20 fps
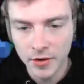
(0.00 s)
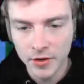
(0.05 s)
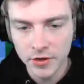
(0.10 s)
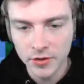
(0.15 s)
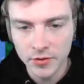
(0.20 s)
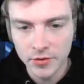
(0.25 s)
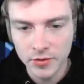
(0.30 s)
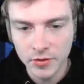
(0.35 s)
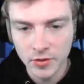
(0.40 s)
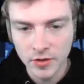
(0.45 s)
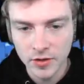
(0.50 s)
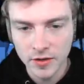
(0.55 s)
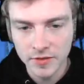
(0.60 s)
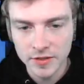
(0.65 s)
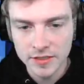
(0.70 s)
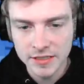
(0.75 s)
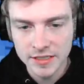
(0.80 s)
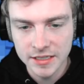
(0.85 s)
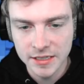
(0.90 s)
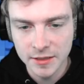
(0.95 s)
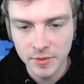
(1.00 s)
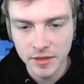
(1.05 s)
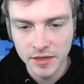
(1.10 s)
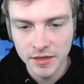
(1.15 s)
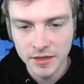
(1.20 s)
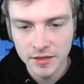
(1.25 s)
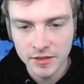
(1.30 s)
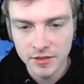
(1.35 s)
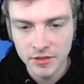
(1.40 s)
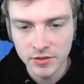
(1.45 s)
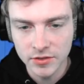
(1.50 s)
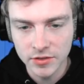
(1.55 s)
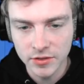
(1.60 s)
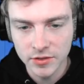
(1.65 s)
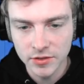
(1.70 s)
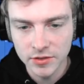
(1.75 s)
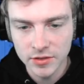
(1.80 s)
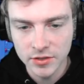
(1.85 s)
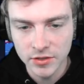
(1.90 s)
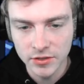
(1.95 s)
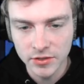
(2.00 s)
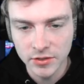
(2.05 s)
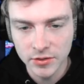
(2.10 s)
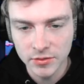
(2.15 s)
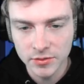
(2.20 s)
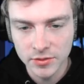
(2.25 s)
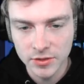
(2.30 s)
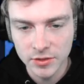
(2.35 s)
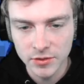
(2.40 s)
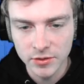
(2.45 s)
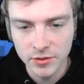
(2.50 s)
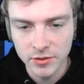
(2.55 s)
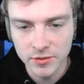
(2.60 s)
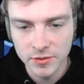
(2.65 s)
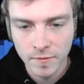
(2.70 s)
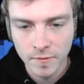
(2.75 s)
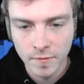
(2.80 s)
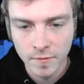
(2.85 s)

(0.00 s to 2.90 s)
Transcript: are you? You don't even see me. Do you? Do you? Do you?